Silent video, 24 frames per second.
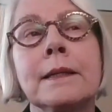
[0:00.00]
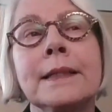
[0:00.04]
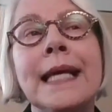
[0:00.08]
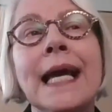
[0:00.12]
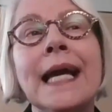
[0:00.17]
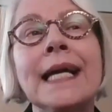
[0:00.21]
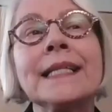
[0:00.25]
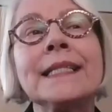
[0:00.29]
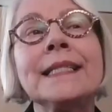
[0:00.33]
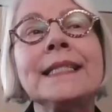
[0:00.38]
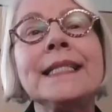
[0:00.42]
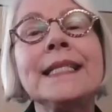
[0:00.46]

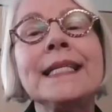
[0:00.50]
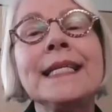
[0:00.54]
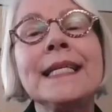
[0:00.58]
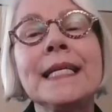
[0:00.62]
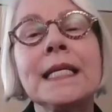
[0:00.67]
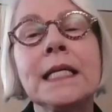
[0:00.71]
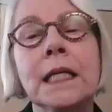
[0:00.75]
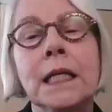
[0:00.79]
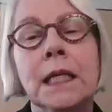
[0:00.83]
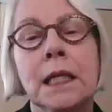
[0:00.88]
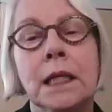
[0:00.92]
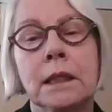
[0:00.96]

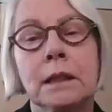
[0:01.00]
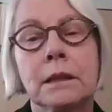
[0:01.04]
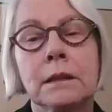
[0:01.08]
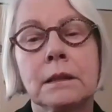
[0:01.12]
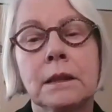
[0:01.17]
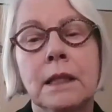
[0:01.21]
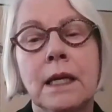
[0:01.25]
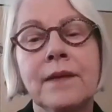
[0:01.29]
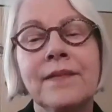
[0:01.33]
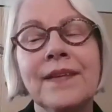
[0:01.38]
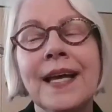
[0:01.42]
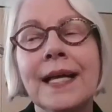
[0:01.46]
idea
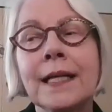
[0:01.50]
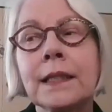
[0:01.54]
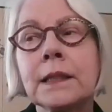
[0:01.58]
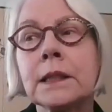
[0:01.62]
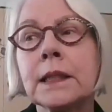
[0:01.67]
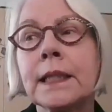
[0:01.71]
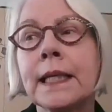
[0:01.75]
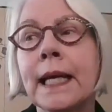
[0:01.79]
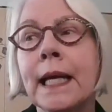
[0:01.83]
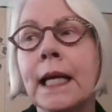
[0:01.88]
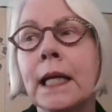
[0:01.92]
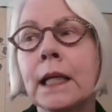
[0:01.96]
of
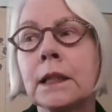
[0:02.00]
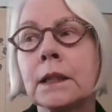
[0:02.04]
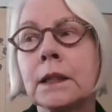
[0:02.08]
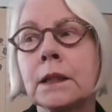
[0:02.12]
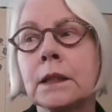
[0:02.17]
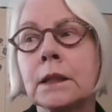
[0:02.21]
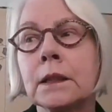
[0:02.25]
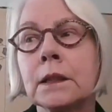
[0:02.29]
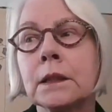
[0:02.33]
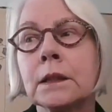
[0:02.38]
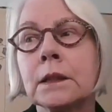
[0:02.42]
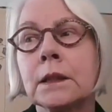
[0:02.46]
Helen
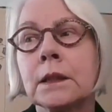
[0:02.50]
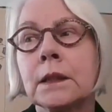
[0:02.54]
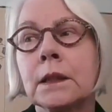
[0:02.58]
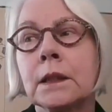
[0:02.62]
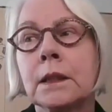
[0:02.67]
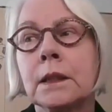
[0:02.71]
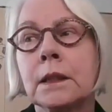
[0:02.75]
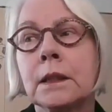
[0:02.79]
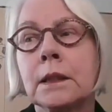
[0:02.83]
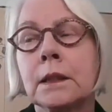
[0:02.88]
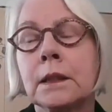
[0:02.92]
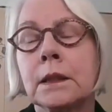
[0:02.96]
Keller
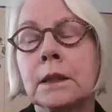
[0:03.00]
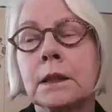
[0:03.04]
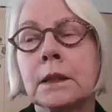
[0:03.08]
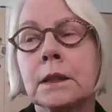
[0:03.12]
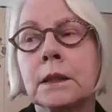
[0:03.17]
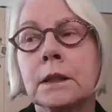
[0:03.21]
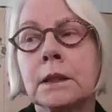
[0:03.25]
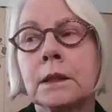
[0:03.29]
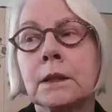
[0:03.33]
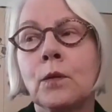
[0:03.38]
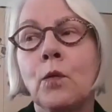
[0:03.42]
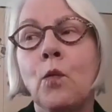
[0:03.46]

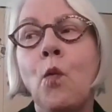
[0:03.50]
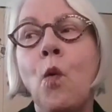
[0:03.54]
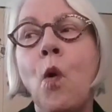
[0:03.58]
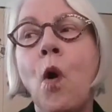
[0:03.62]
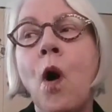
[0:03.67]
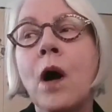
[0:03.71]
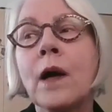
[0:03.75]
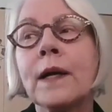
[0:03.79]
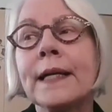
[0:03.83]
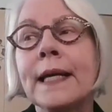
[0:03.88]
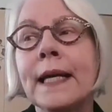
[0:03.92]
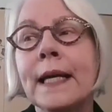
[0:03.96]

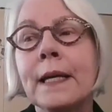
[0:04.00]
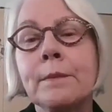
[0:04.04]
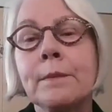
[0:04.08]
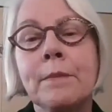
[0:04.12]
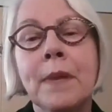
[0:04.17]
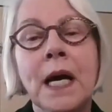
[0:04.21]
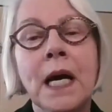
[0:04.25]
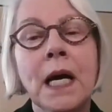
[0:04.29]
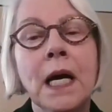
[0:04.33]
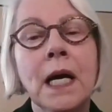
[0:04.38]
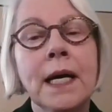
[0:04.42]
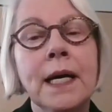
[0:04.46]
walking
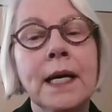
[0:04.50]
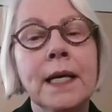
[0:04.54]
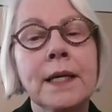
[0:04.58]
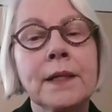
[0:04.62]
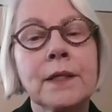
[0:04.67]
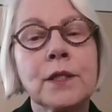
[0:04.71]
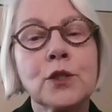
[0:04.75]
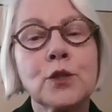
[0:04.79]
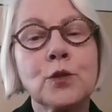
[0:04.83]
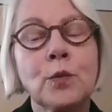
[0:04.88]
by the